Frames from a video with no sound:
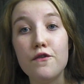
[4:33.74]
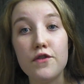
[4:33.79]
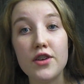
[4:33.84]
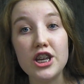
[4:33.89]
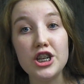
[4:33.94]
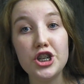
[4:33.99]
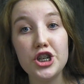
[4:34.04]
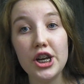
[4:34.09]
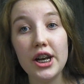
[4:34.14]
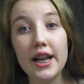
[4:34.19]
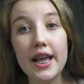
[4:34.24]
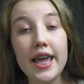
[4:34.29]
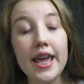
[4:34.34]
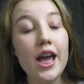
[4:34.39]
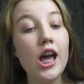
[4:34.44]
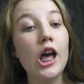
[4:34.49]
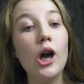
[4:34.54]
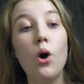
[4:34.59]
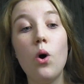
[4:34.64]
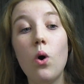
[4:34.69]

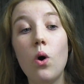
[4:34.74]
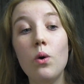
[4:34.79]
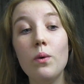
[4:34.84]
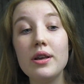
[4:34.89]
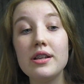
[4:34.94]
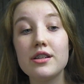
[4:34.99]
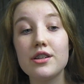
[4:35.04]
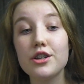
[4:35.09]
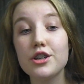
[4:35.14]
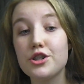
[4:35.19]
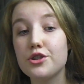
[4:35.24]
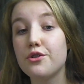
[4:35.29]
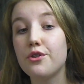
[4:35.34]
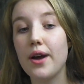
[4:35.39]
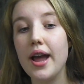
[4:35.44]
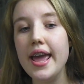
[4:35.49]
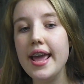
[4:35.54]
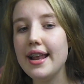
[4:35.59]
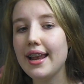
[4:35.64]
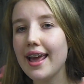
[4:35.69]
Visually, it always looks
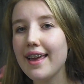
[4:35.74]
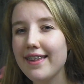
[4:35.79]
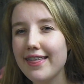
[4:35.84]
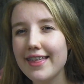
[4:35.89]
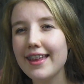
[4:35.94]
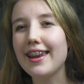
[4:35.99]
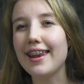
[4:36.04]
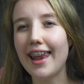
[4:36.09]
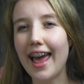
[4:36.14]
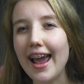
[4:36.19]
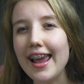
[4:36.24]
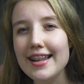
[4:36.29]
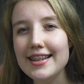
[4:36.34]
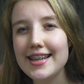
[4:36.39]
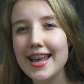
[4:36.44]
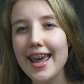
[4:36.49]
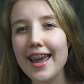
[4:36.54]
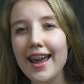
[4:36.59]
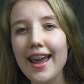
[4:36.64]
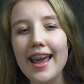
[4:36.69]
great. Like, the
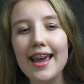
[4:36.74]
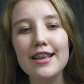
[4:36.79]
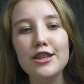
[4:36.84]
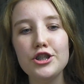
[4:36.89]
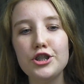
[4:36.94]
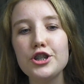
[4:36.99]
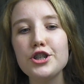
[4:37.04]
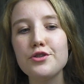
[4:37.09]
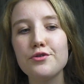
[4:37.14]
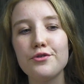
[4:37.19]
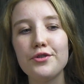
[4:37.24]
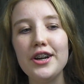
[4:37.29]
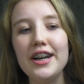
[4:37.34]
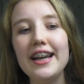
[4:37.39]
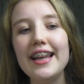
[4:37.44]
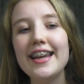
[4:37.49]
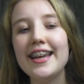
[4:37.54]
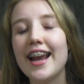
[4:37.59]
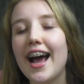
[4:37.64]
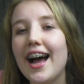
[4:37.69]
lighting is just
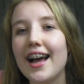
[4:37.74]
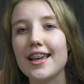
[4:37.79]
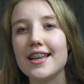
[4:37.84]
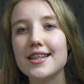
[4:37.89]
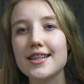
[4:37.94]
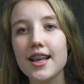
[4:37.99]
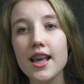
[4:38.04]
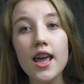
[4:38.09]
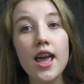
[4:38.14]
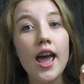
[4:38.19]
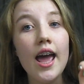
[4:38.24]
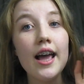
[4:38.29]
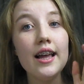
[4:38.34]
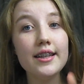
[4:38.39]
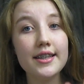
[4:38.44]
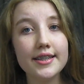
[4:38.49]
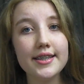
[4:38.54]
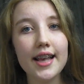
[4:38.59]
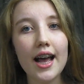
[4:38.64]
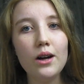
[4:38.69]
really nice.
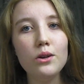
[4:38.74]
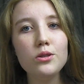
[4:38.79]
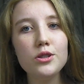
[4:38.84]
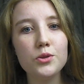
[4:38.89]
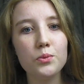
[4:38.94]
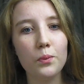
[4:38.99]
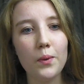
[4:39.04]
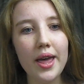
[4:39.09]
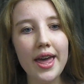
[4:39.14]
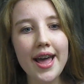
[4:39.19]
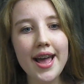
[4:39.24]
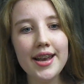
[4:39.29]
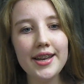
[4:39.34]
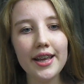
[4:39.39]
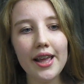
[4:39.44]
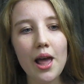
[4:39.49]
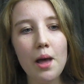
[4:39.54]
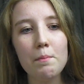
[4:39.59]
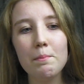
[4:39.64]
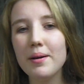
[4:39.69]
It sounds
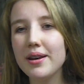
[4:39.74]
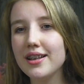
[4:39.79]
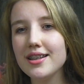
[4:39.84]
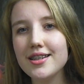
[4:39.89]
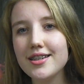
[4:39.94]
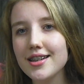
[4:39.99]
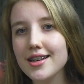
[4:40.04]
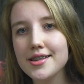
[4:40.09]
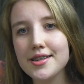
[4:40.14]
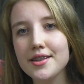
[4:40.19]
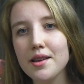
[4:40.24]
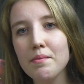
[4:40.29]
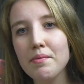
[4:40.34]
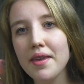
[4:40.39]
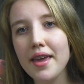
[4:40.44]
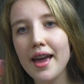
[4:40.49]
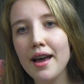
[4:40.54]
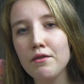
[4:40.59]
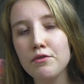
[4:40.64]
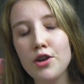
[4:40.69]
weird, but it's just
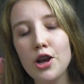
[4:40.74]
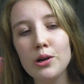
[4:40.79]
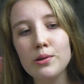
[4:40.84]
something I've